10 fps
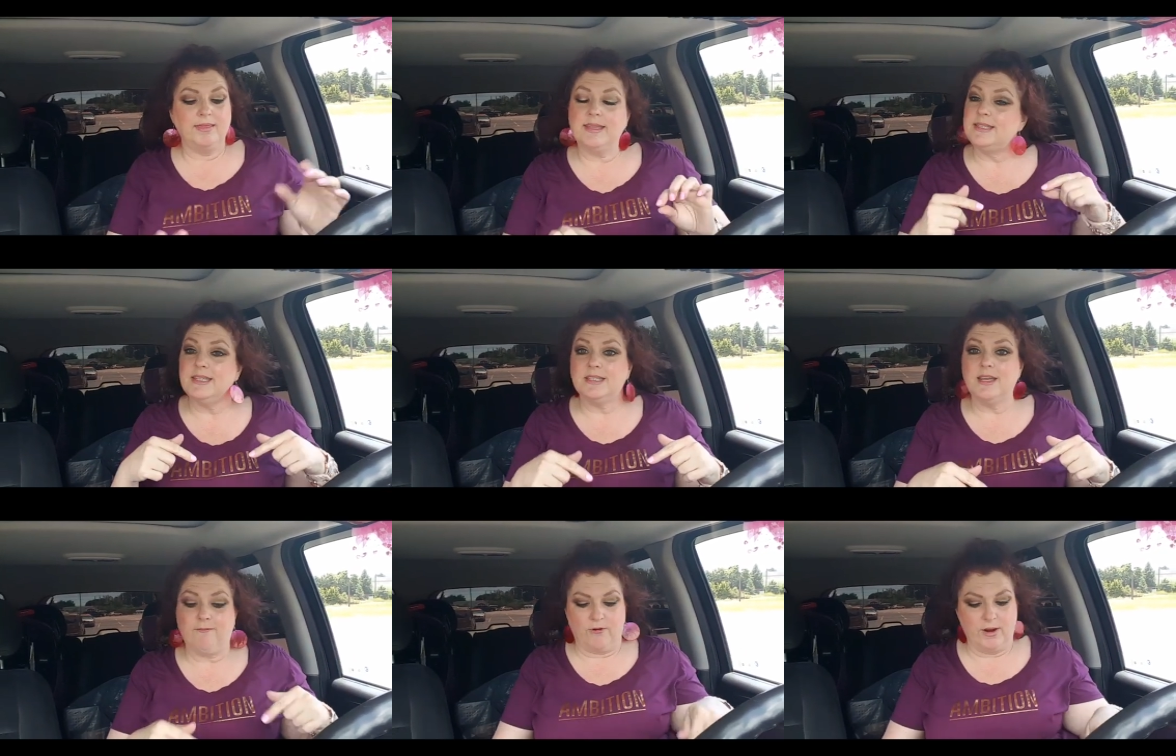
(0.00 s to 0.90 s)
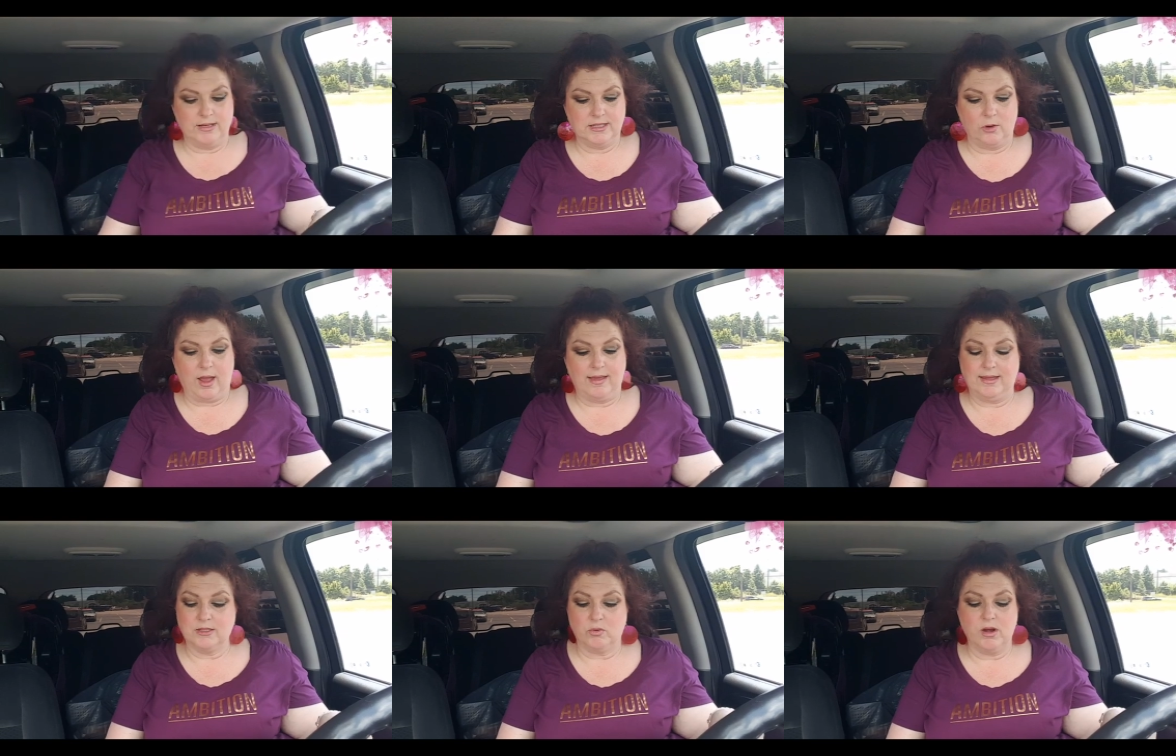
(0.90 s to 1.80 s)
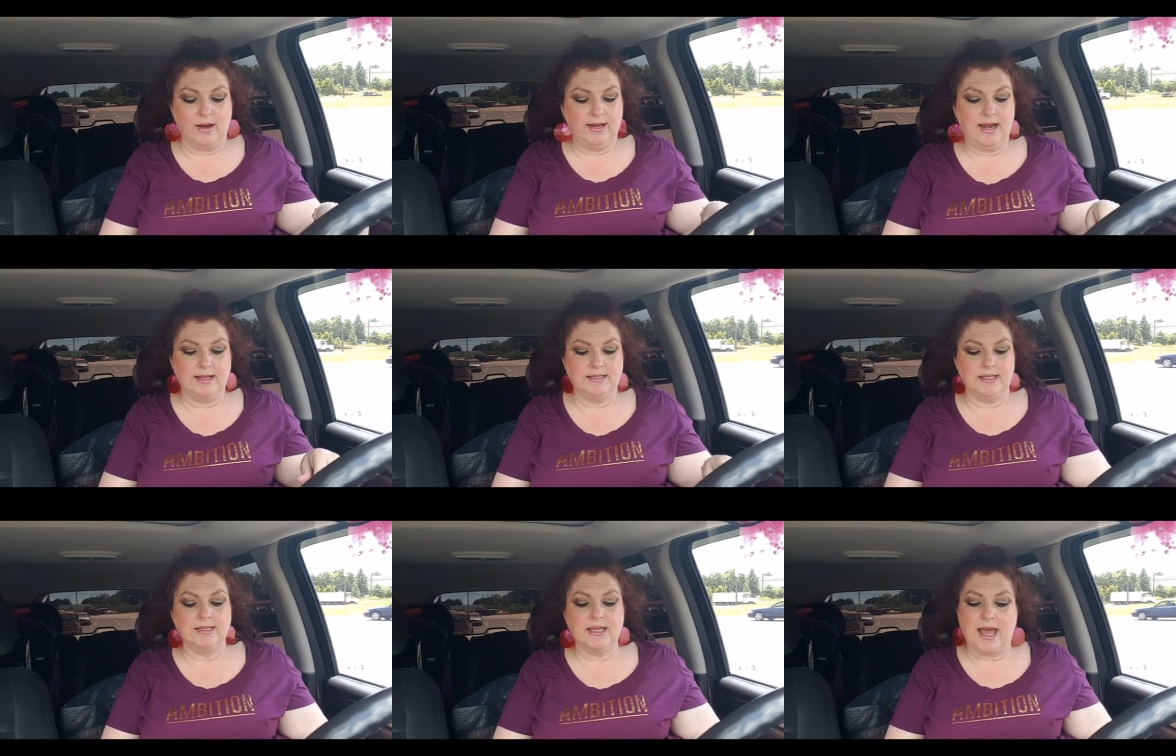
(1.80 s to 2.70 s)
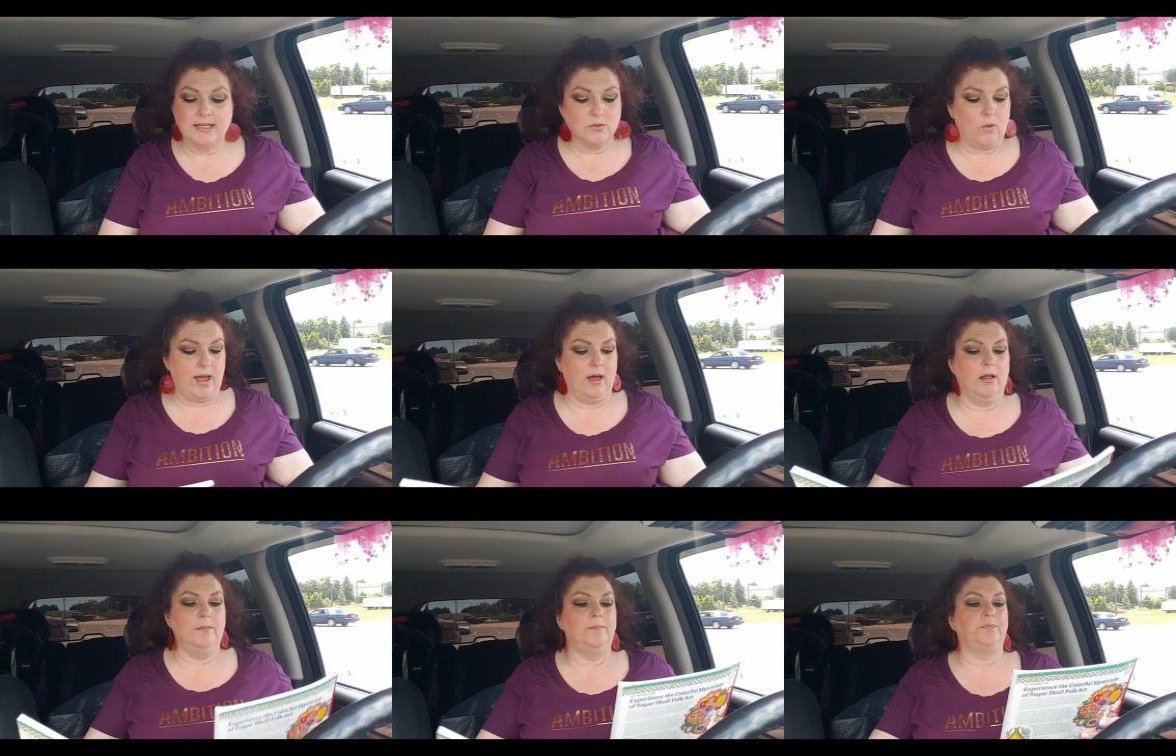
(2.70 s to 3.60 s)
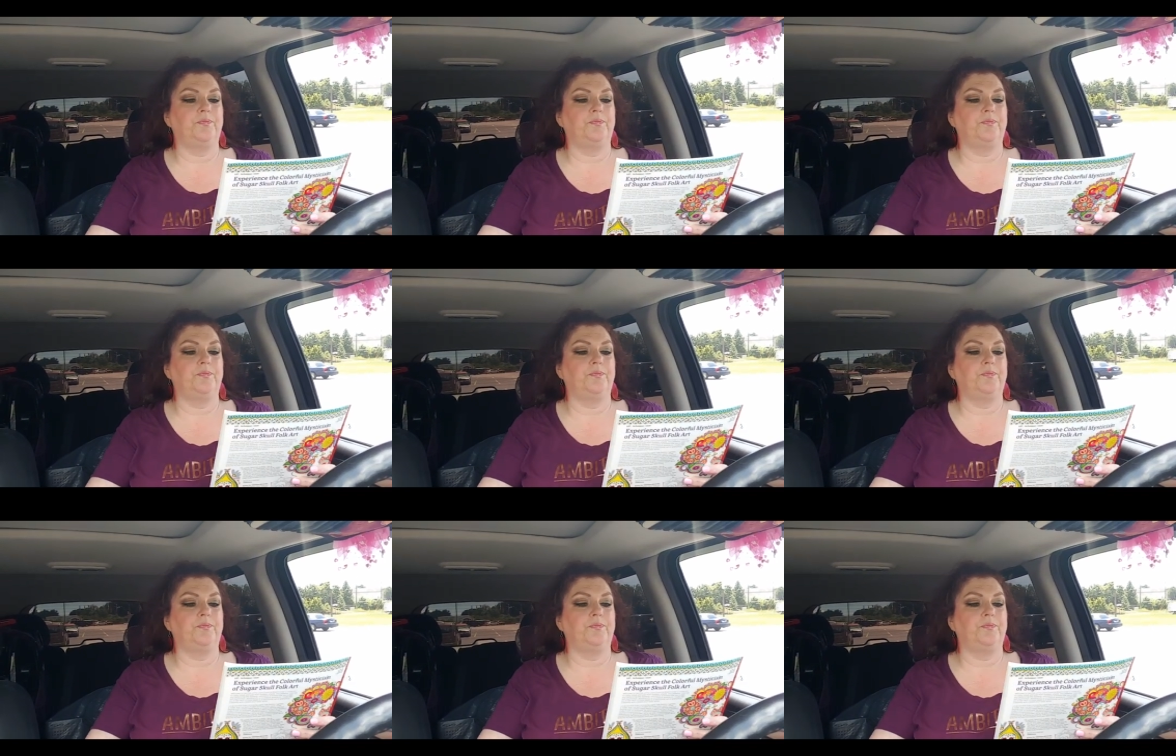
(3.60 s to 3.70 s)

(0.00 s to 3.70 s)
This is different. Okay, these were 99 cents as well.